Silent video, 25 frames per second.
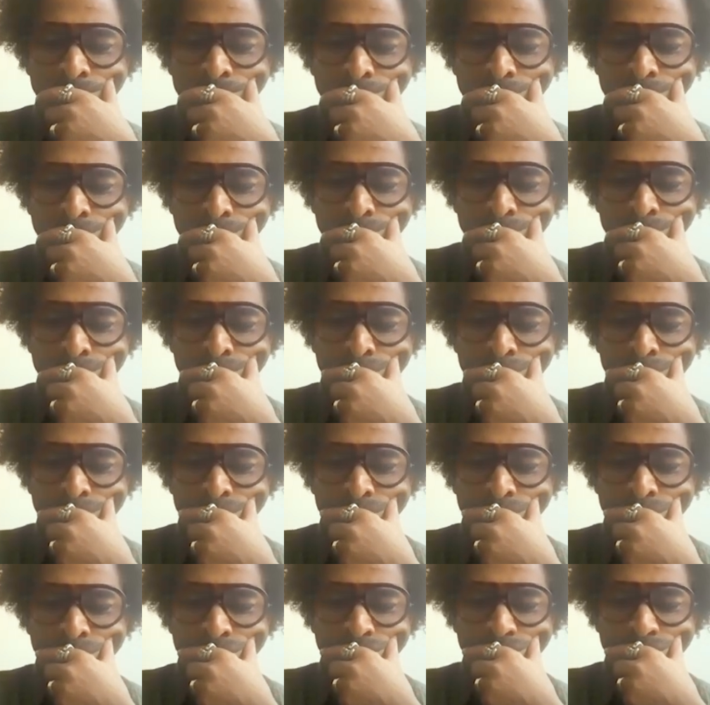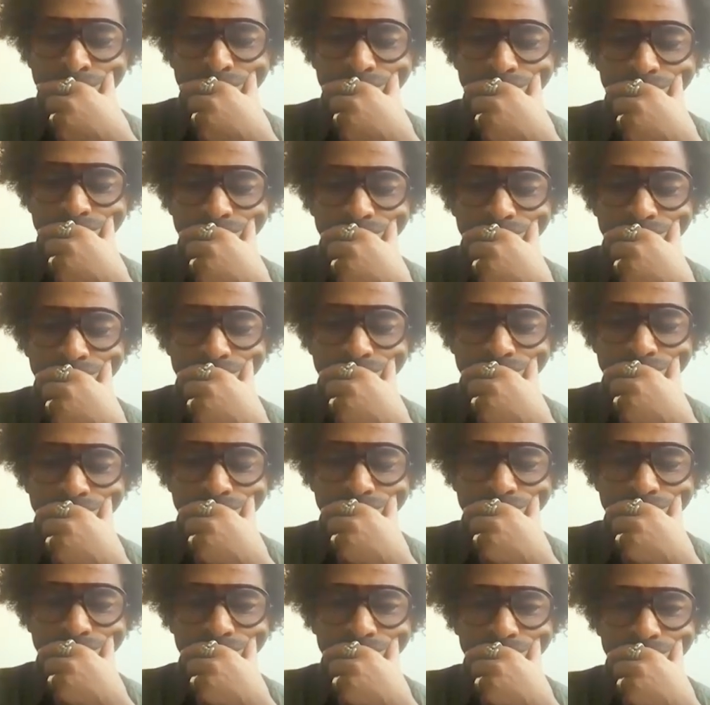
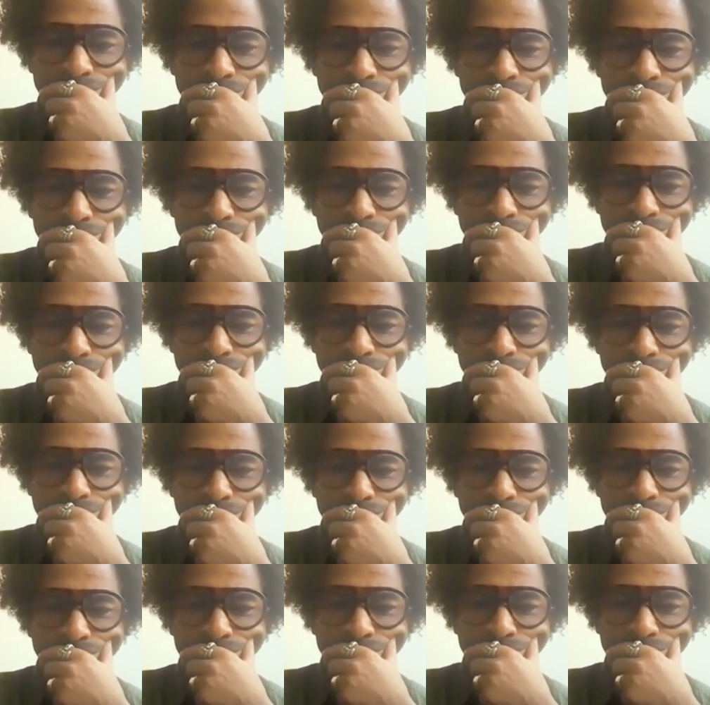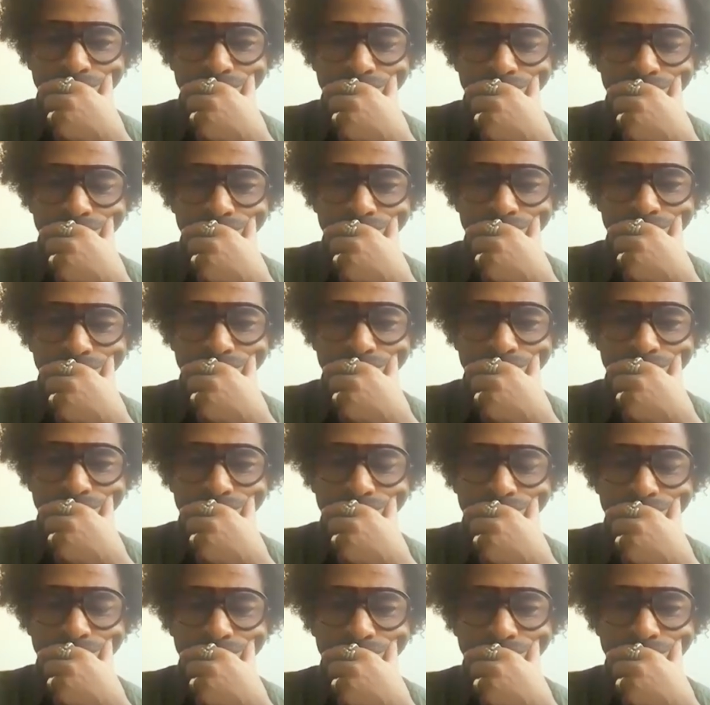
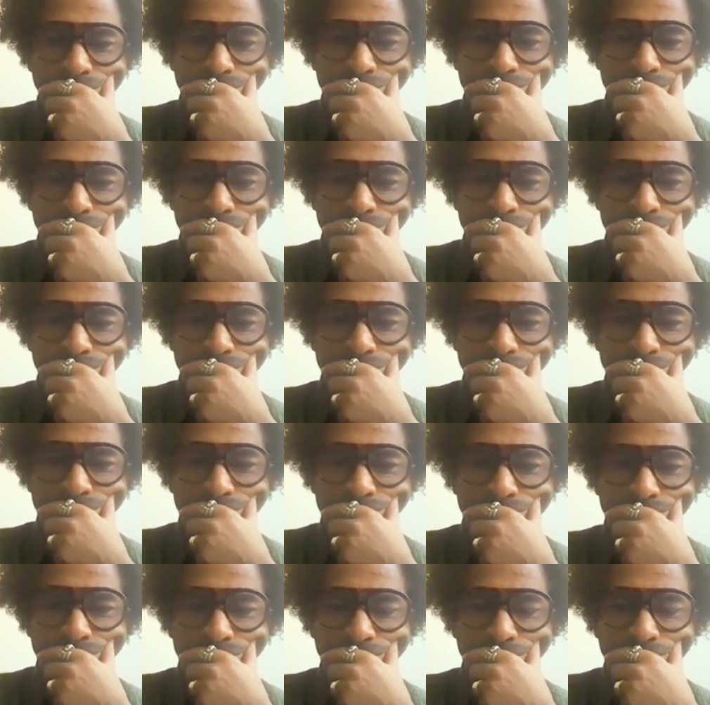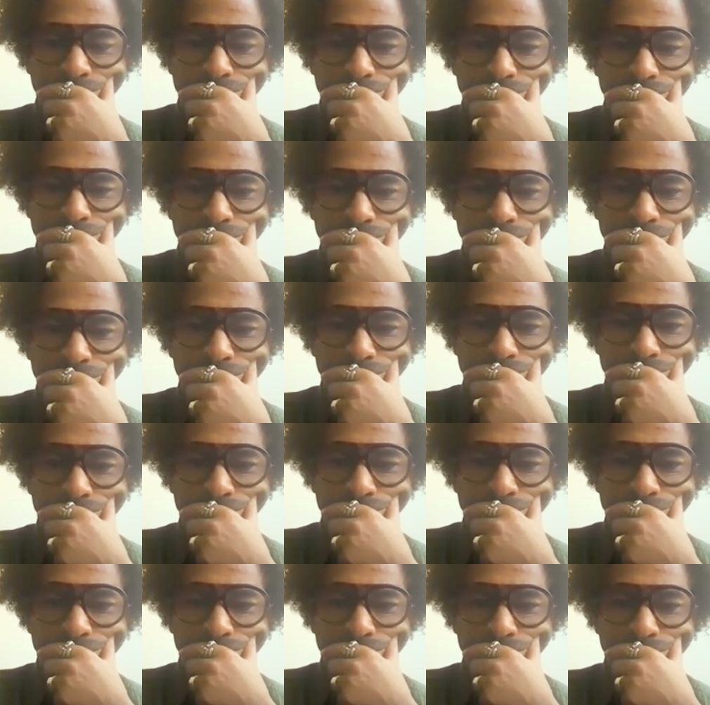
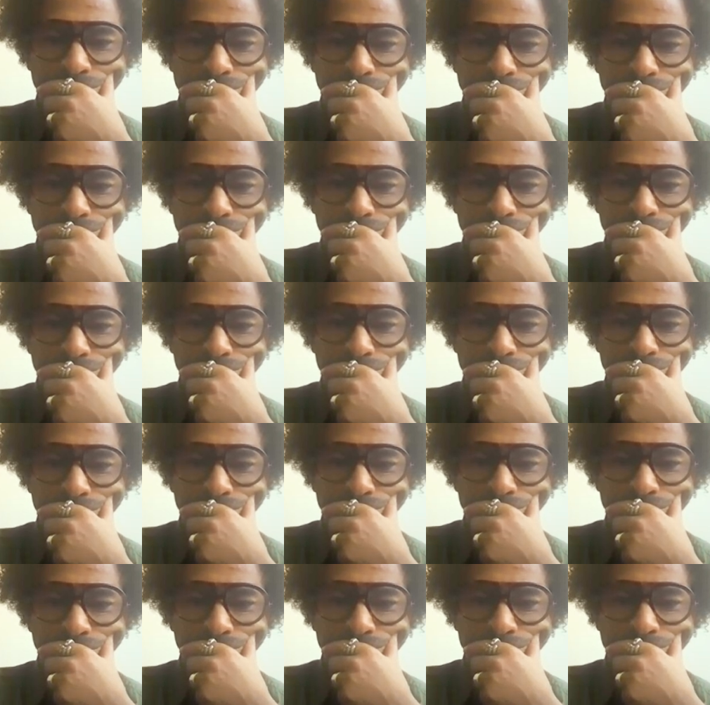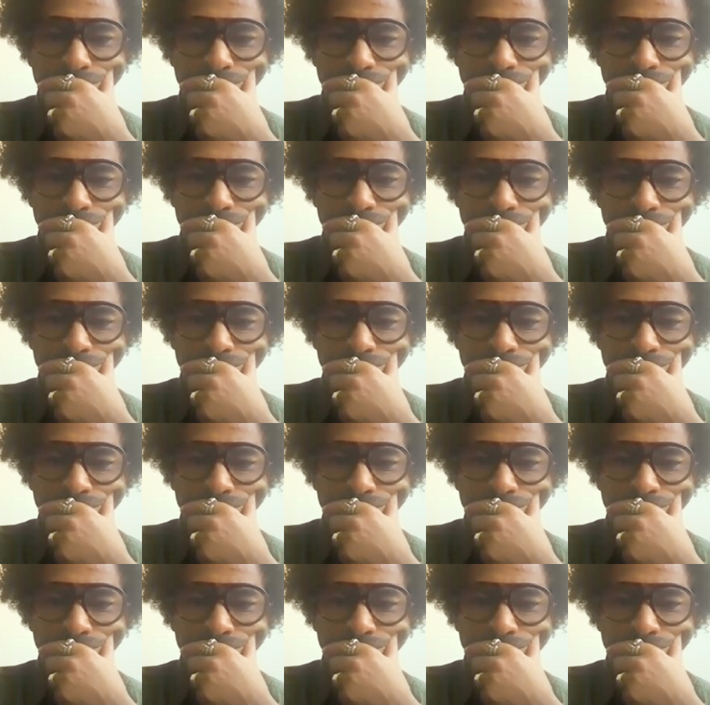(silent)